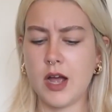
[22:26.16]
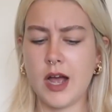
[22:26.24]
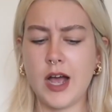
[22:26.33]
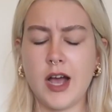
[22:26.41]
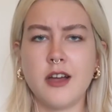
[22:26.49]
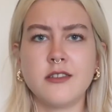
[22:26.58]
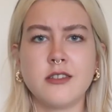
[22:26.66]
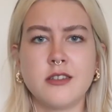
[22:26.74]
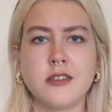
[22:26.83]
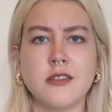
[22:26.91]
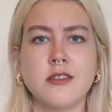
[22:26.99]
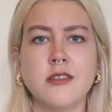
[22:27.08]
And
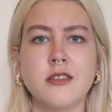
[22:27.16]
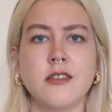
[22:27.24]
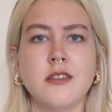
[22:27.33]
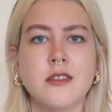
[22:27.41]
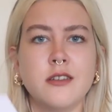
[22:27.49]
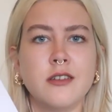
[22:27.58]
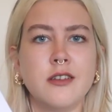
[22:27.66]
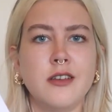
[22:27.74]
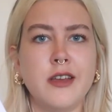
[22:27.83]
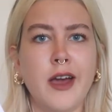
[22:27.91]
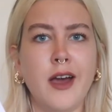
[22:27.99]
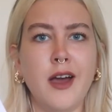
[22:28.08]

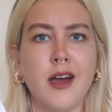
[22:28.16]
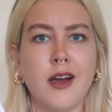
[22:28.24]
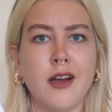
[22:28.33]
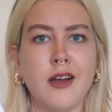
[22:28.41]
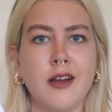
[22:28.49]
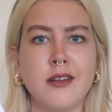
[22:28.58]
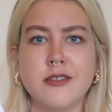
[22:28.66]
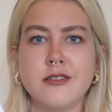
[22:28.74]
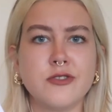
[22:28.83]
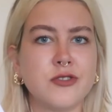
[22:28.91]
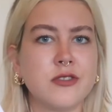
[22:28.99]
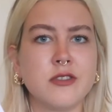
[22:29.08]
yeah,
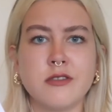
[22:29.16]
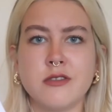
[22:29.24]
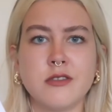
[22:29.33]
just